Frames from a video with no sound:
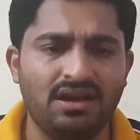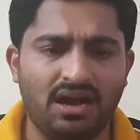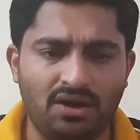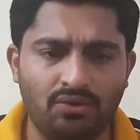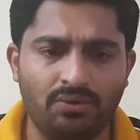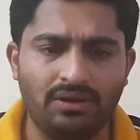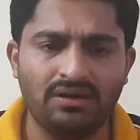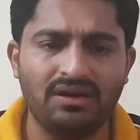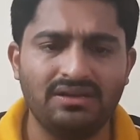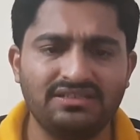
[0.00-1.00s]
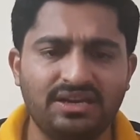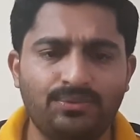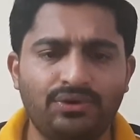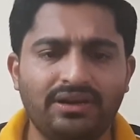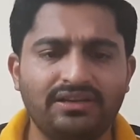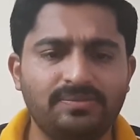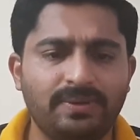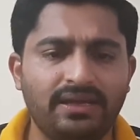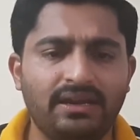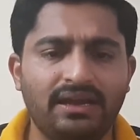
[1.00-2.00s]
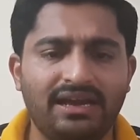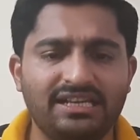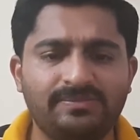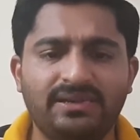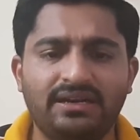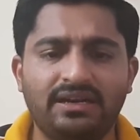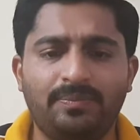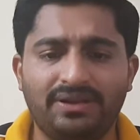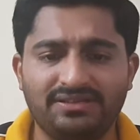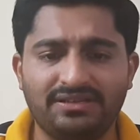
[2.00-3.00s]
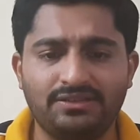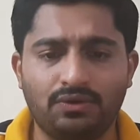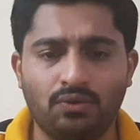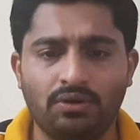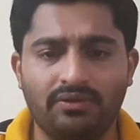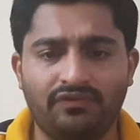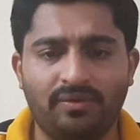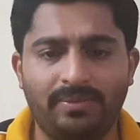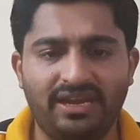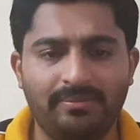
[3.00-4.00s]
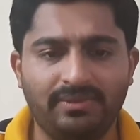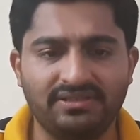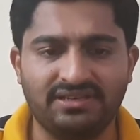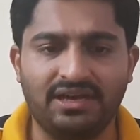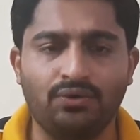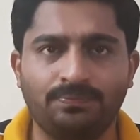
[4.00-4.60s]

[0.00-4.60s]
However, Jammu and Kashmir has been under President rule for many months now.